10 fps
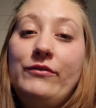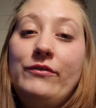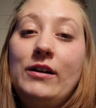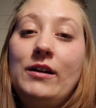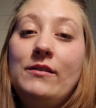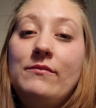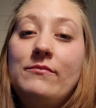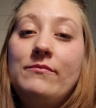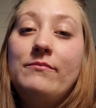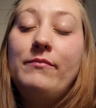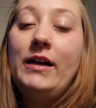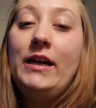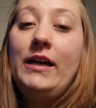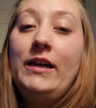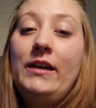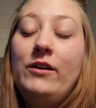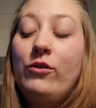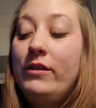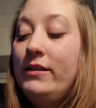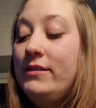from my
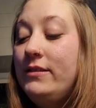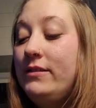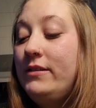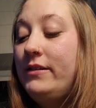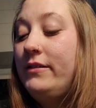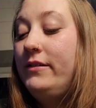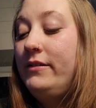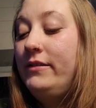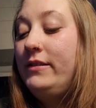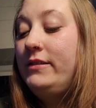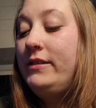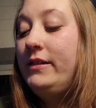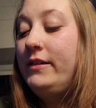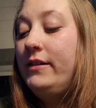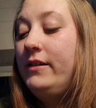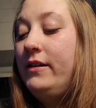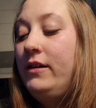oldest sister this year,